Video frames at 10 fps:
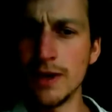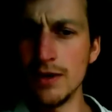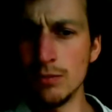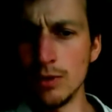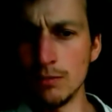
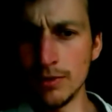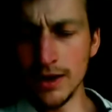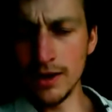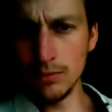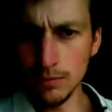plan, the
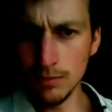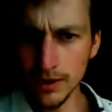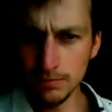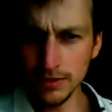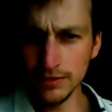
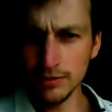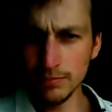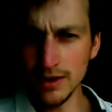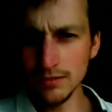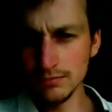one-page business
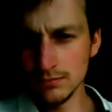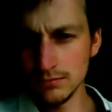plan?